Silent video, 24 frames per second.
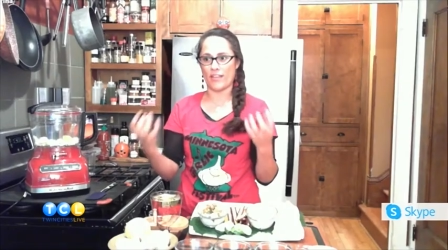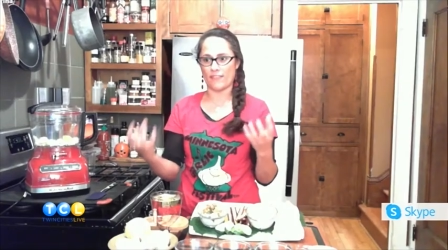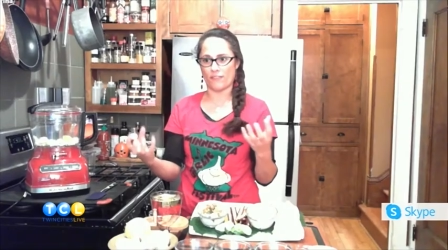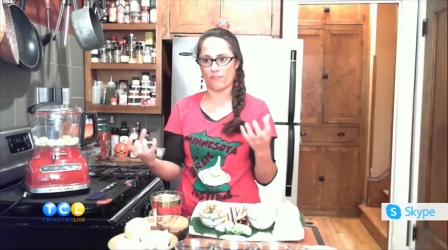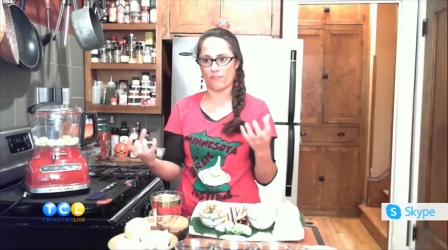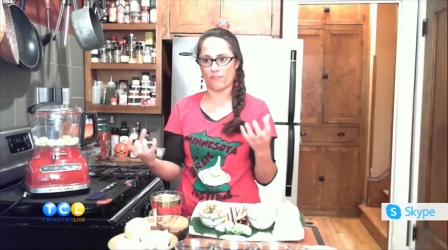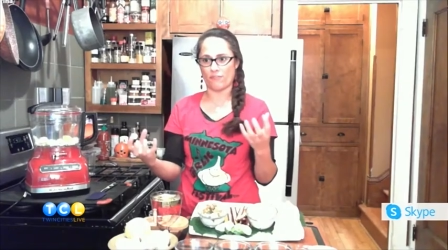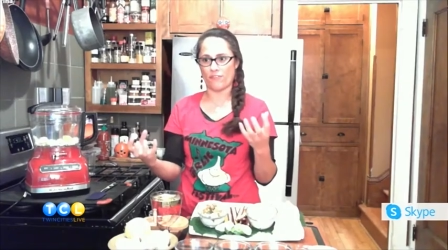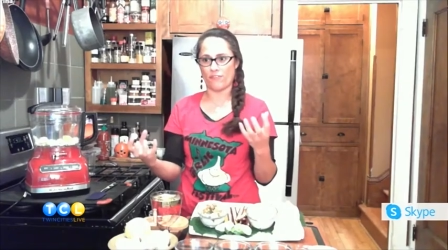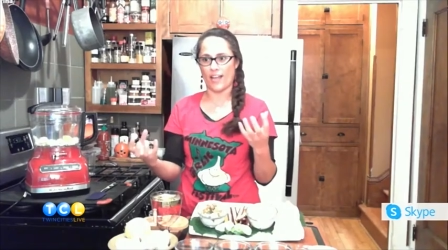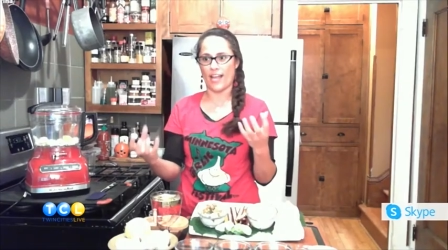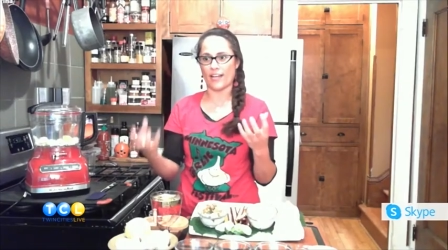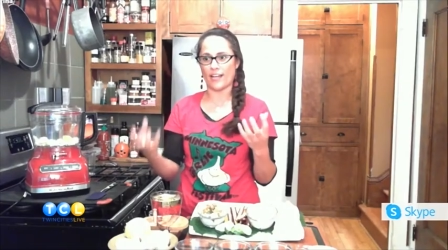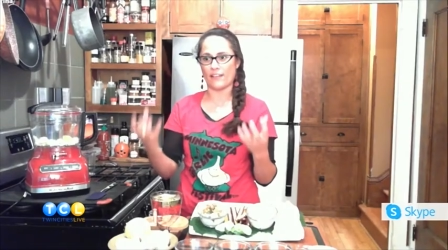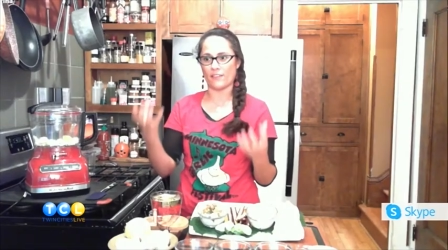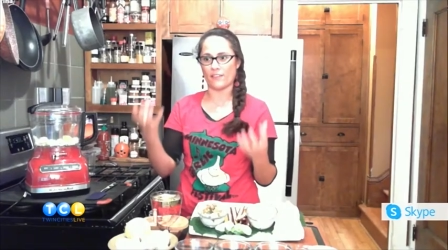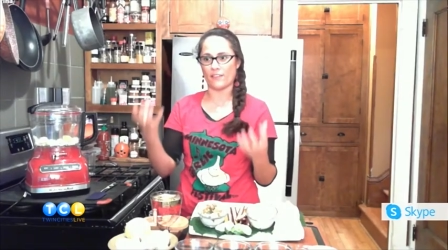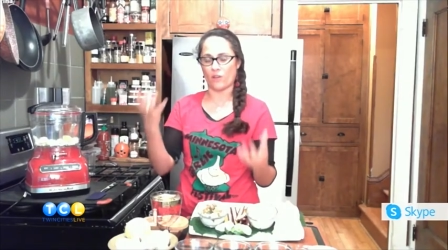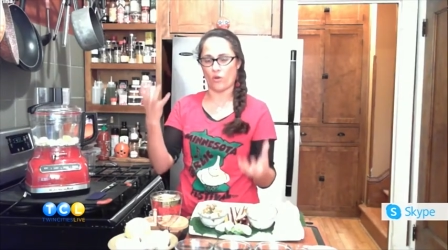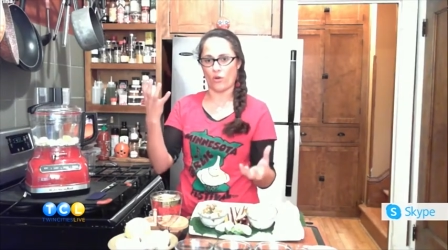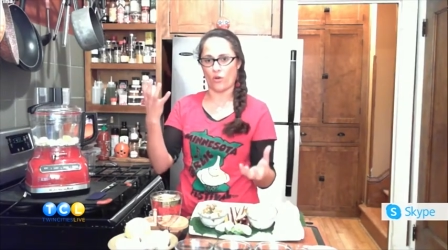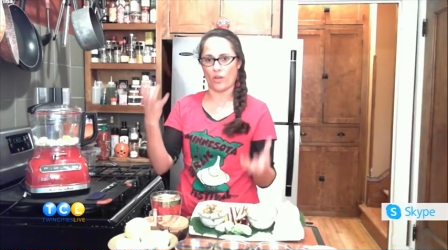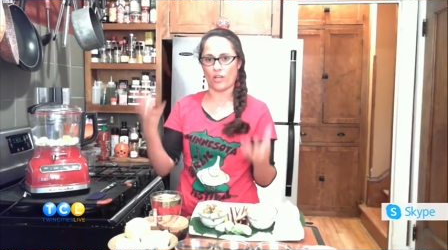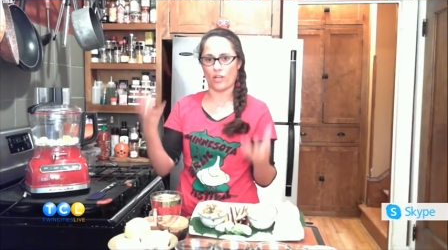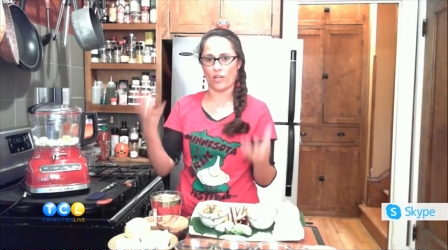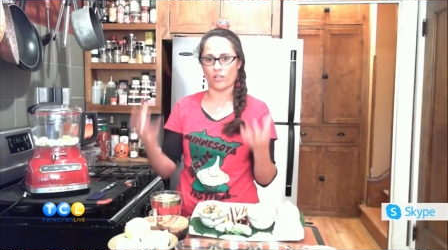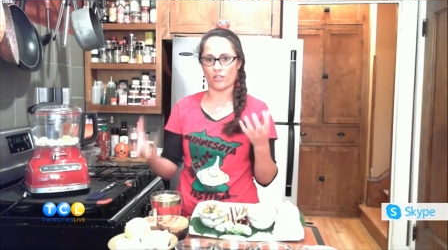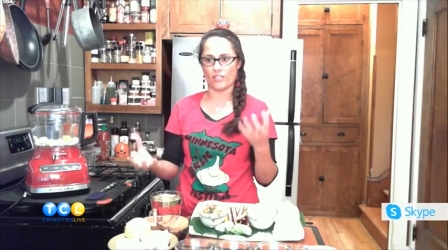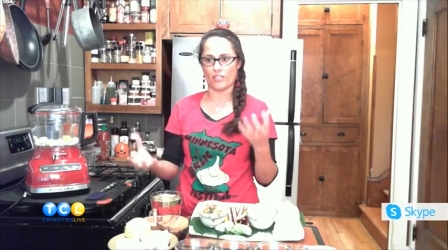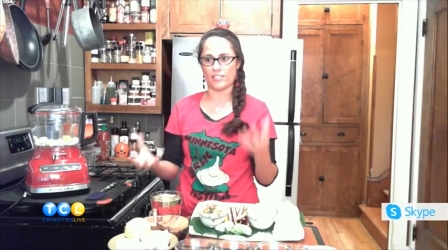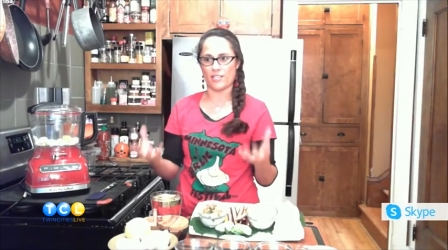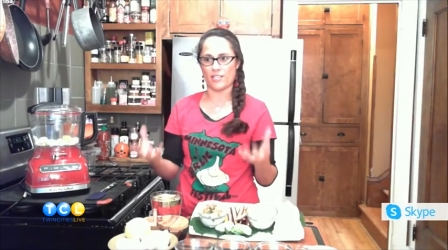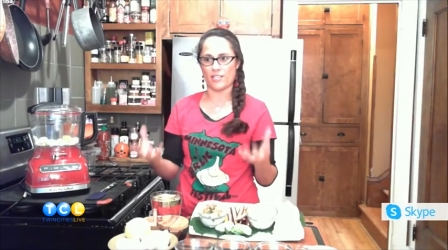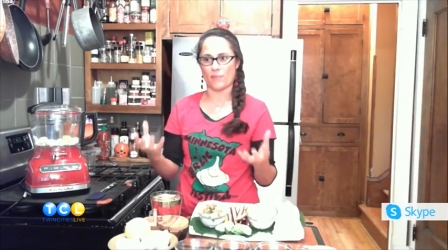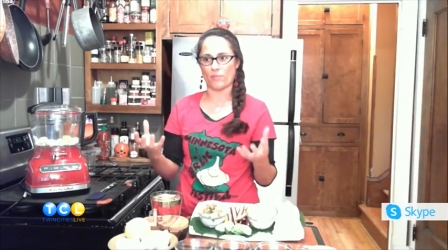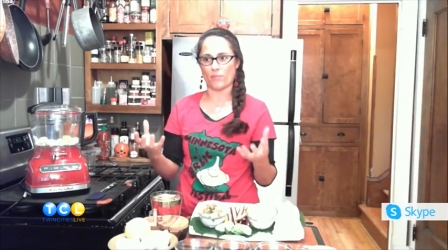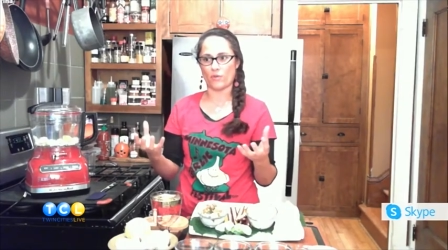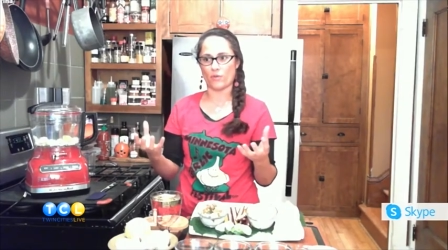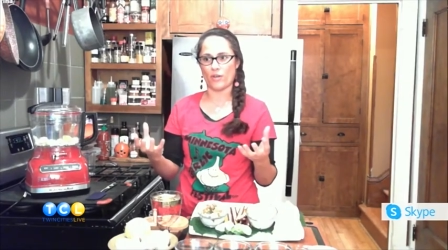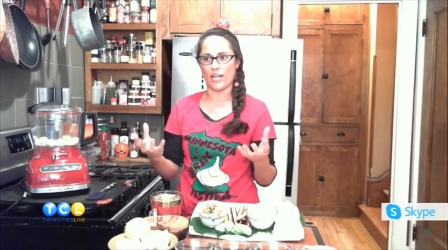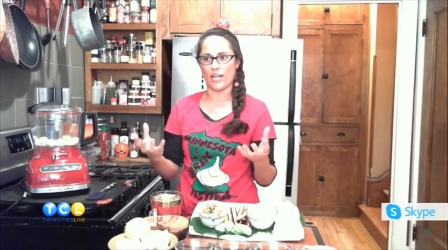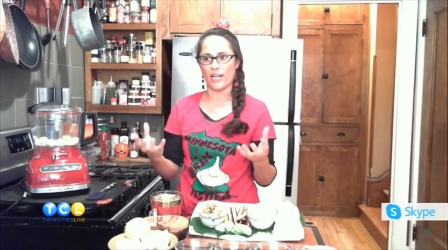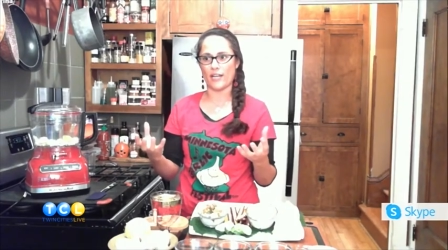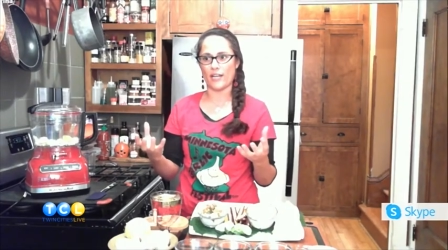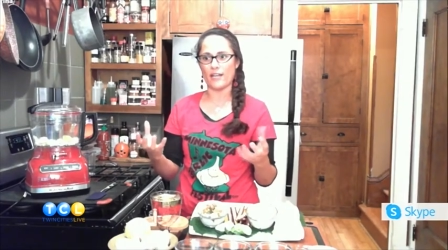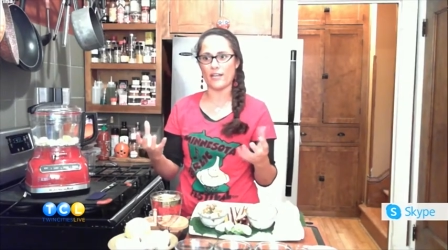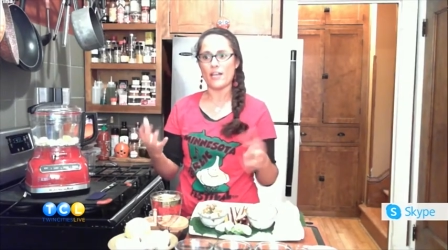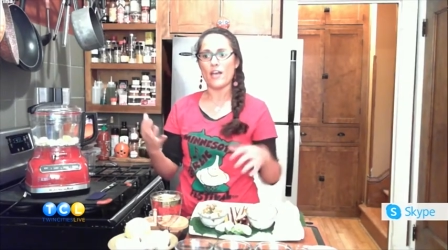the fat and the oil are
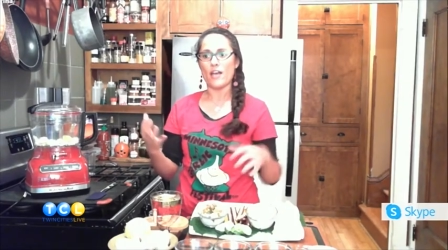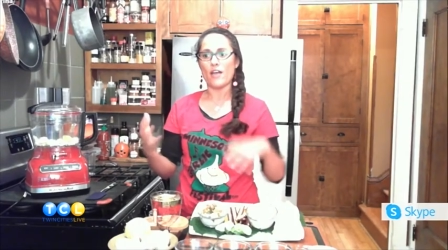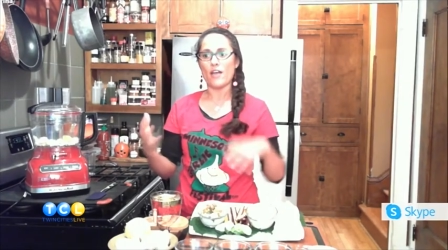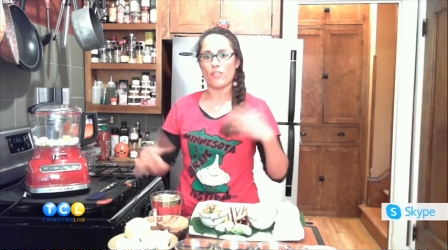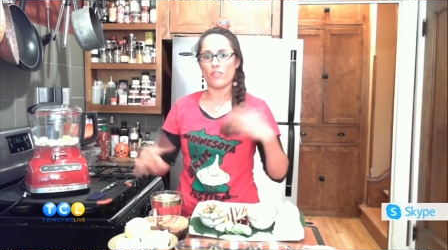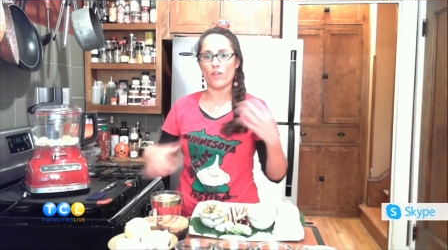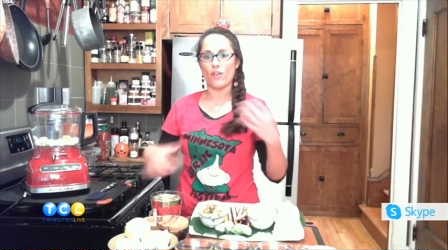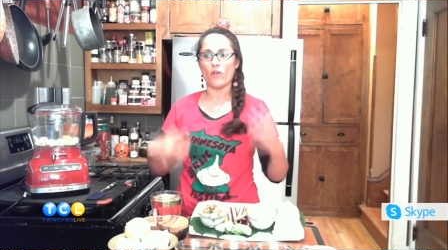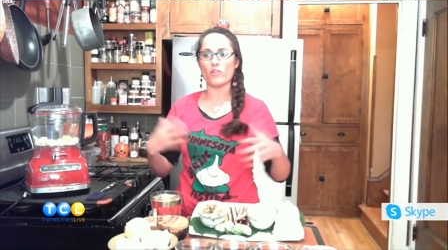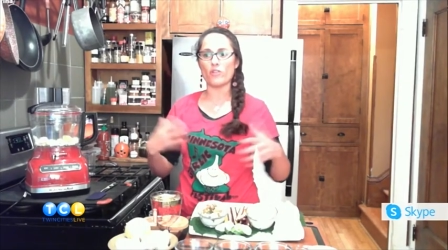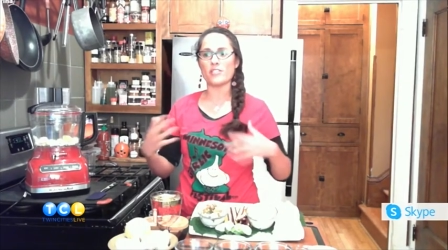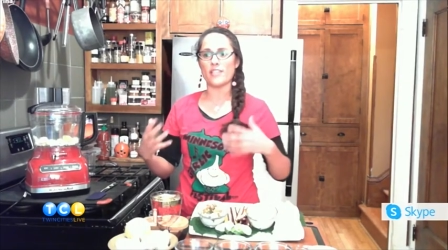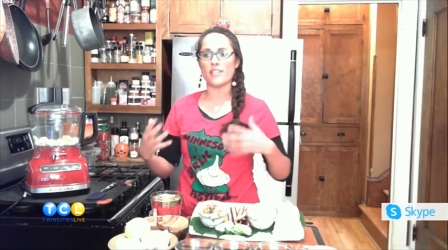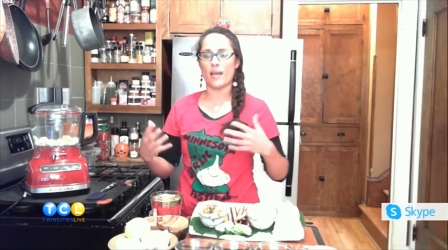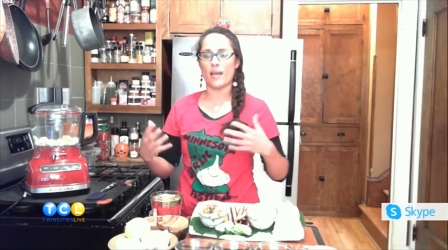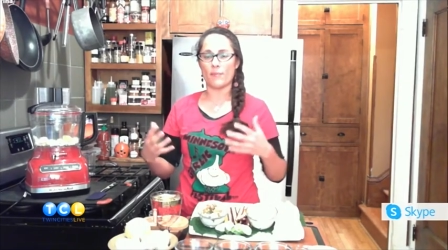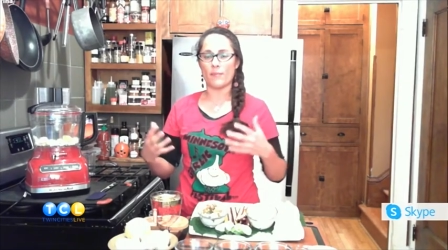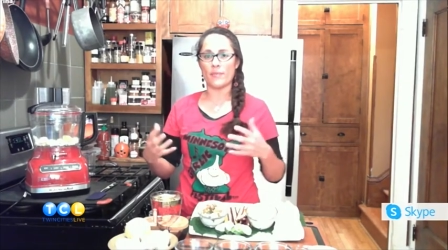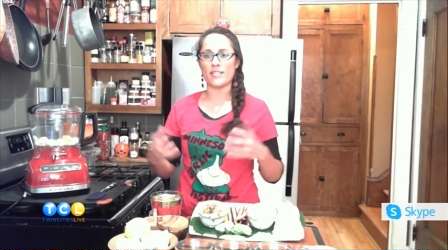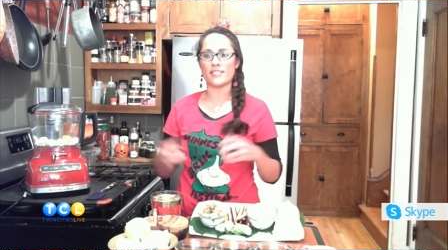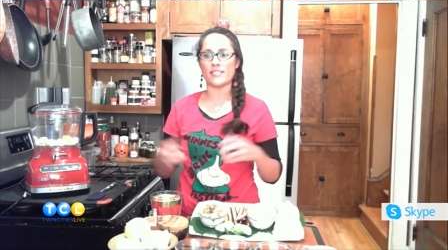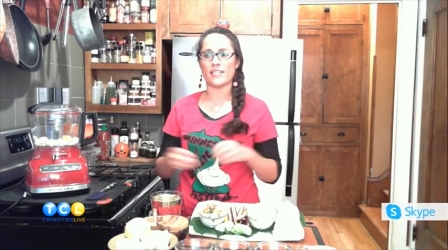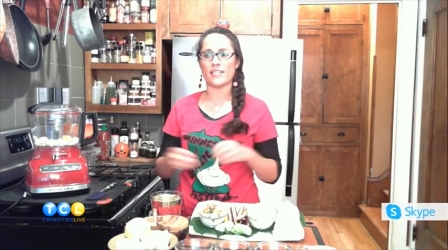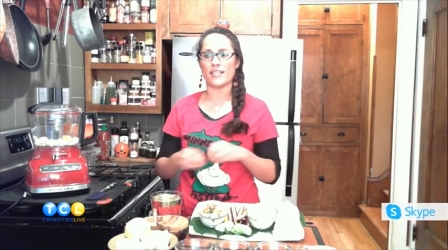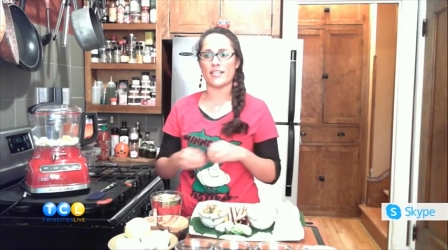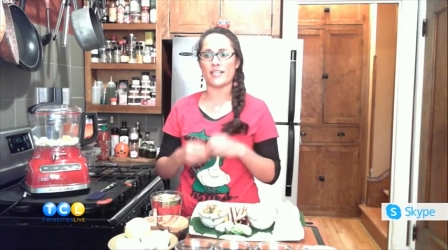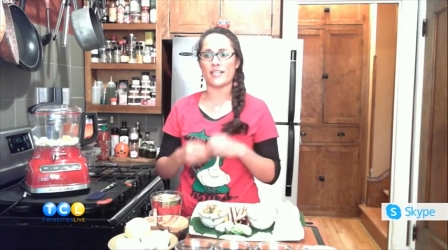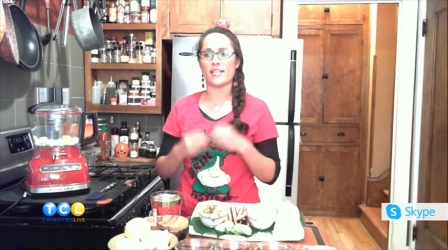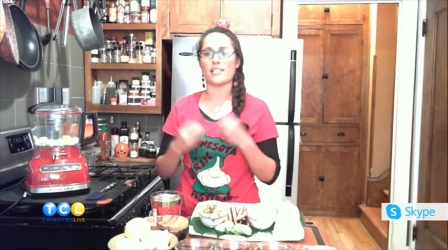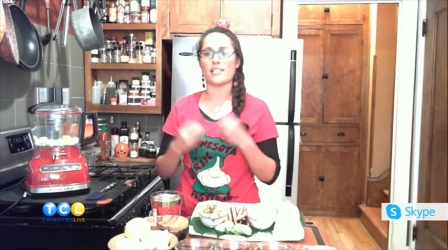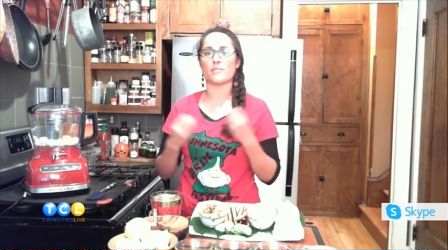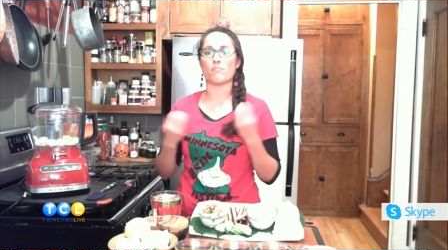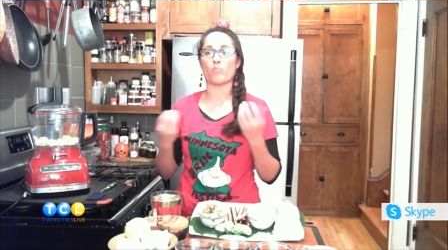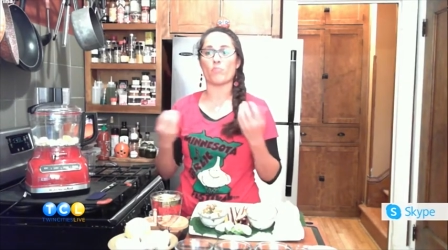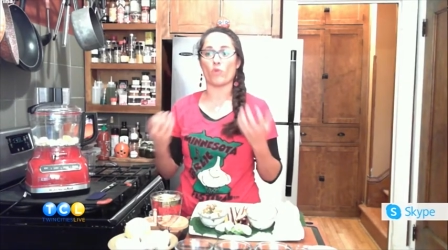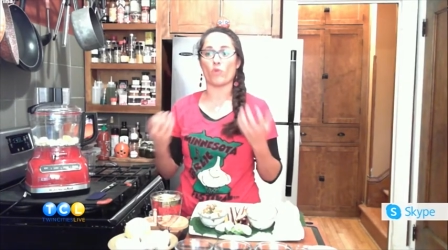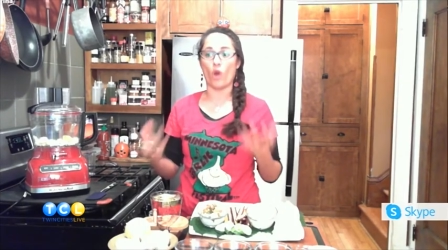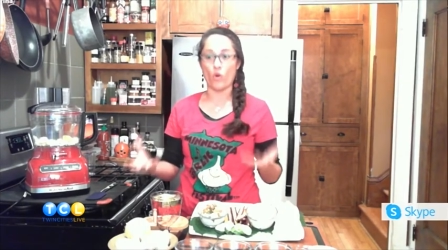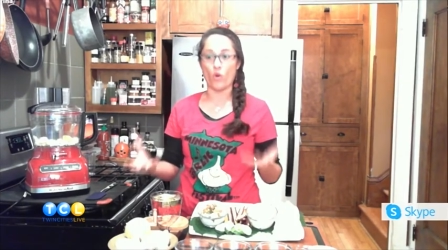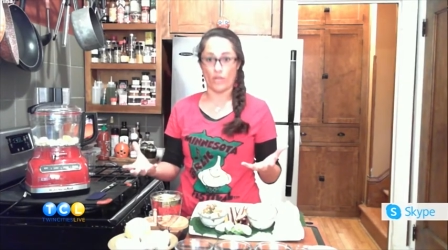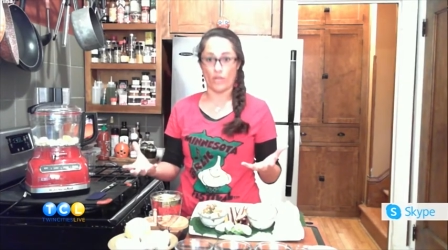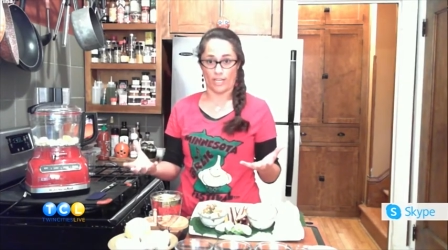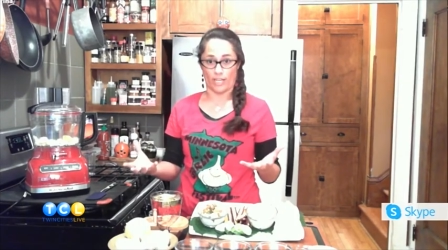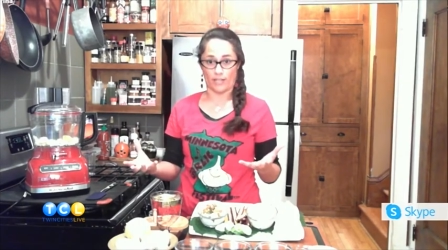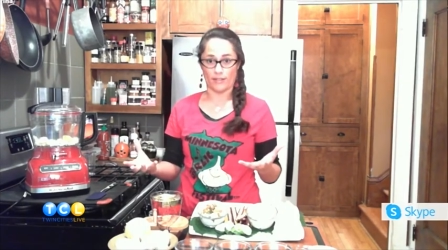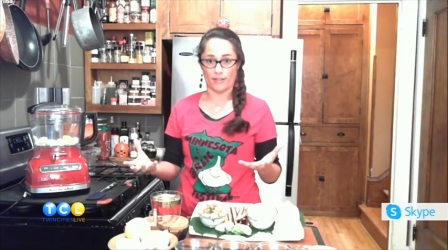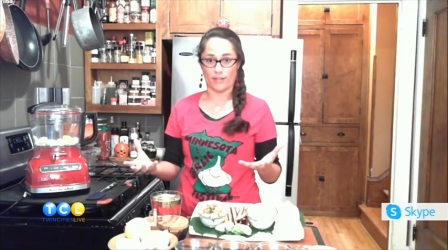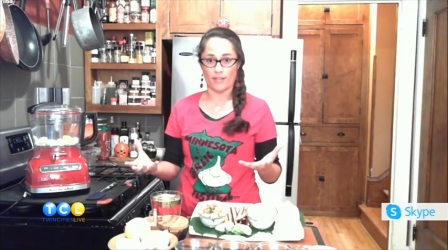separated, that means that it has
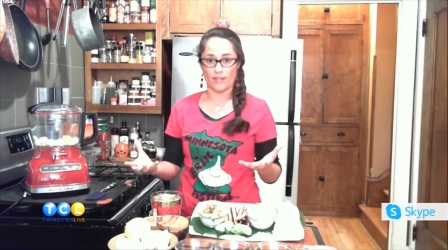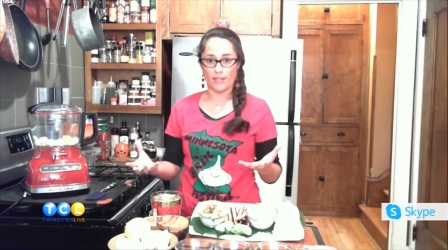broken.